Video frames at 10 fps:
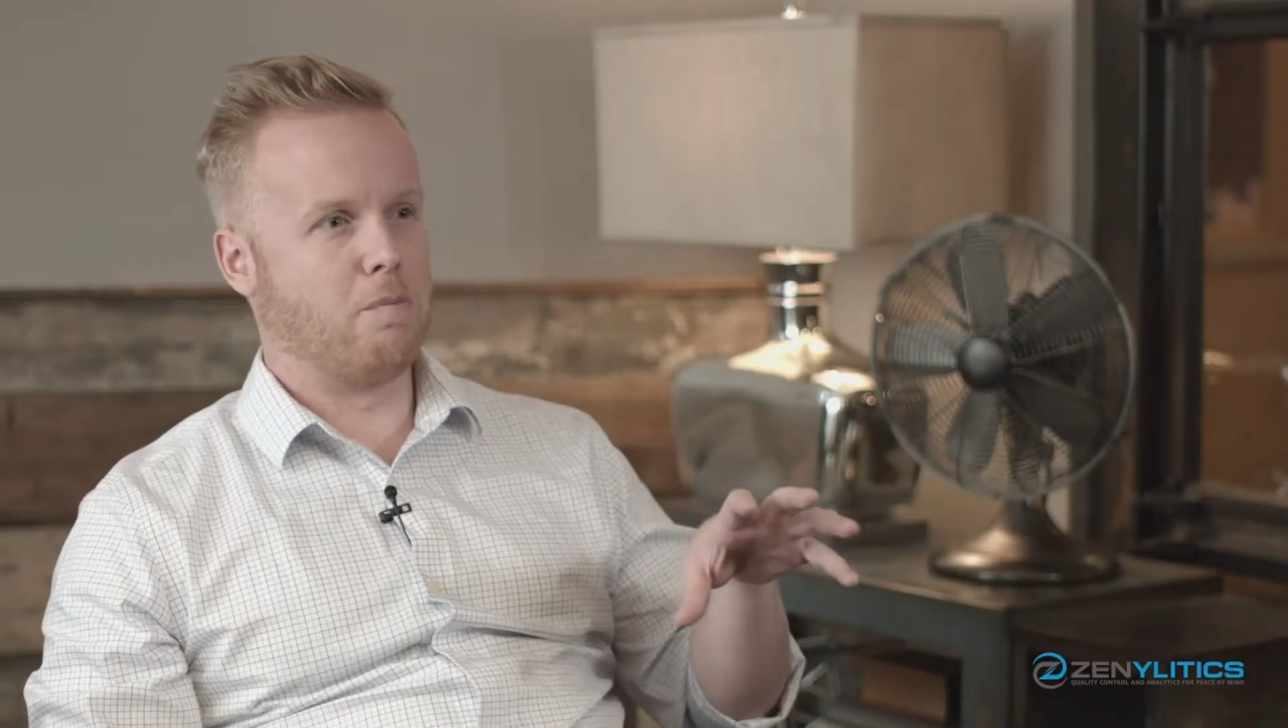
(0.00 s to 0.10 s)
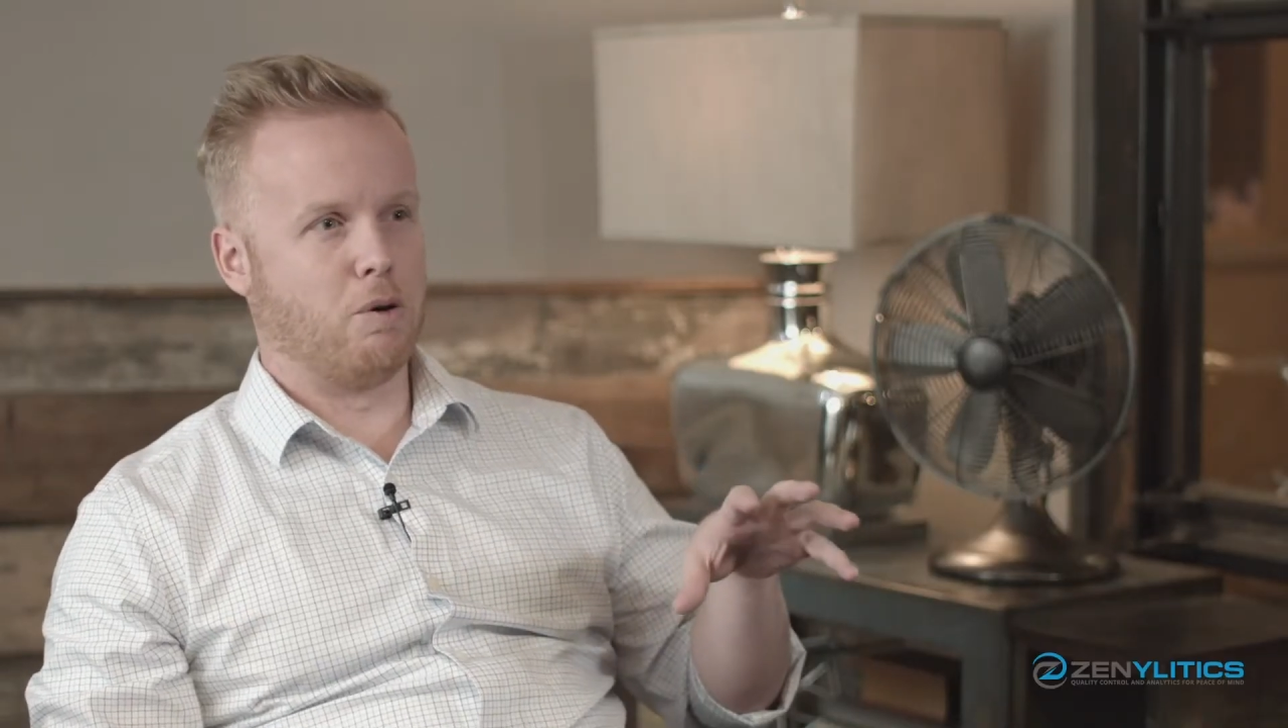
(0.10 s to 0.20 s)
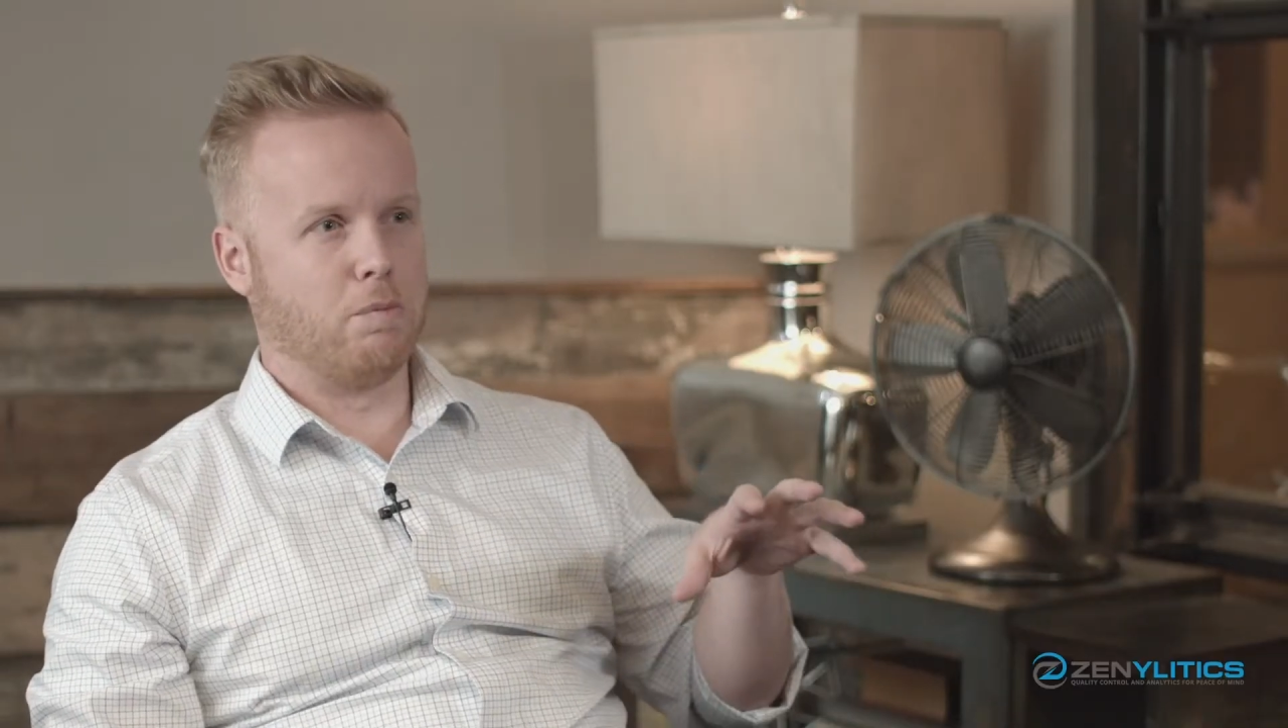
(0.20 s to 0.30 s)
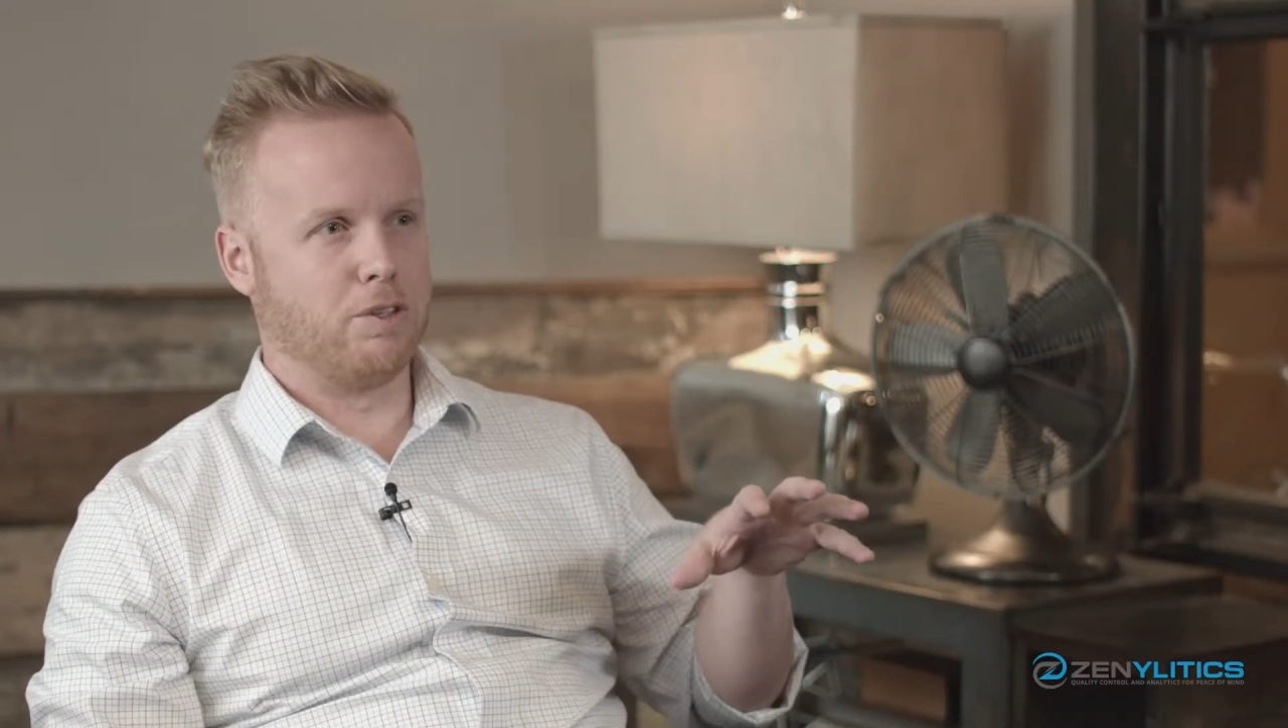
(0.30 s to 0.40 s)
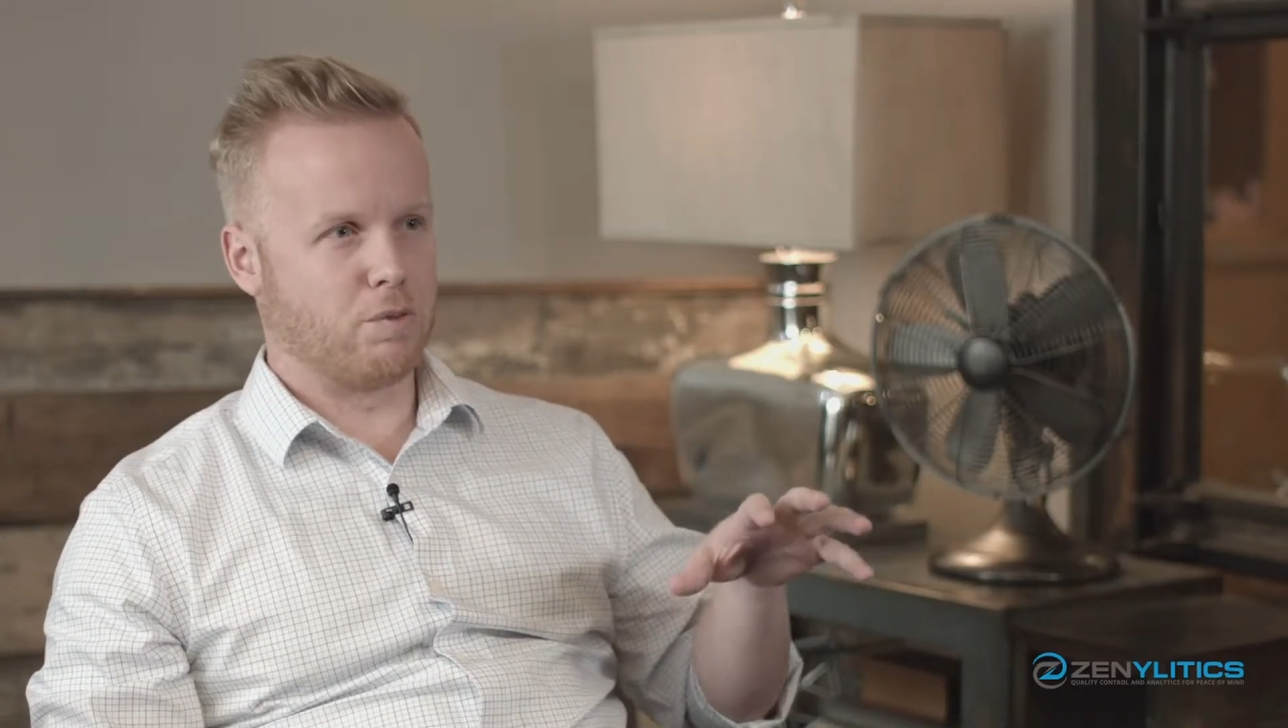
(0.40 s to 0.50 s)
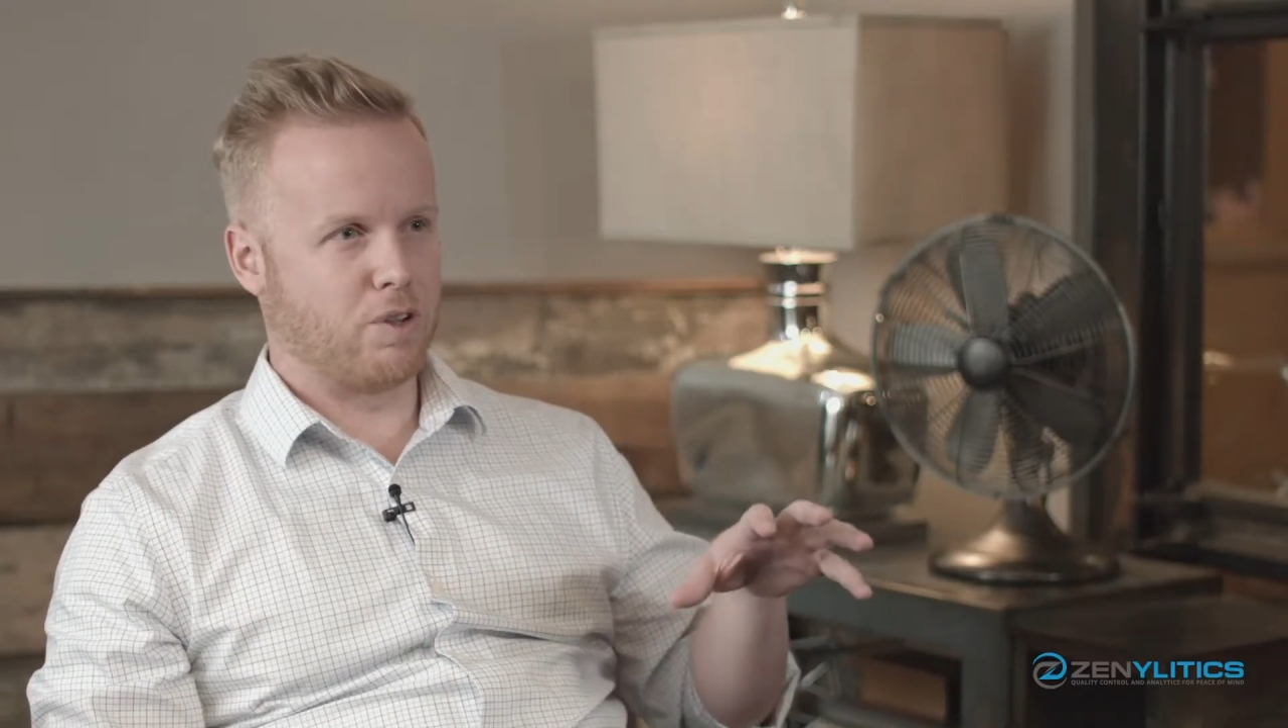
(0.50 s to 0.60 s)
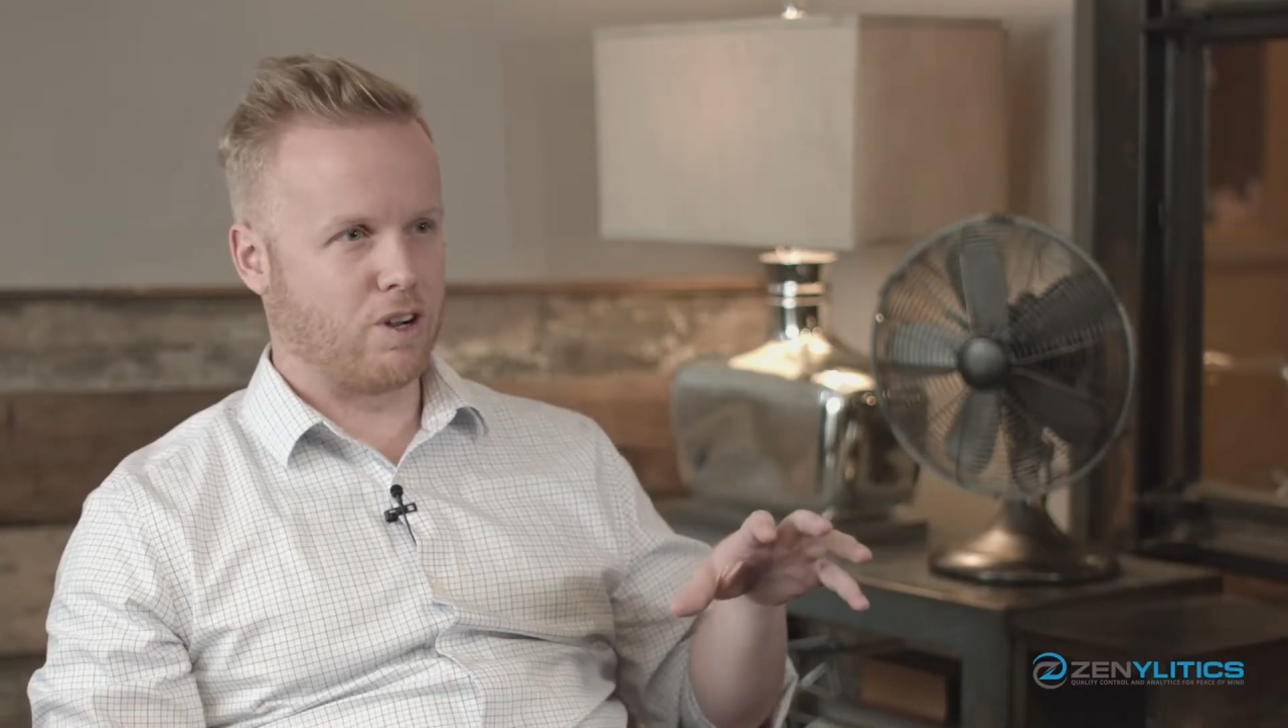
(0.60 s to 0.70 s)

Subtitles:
moments with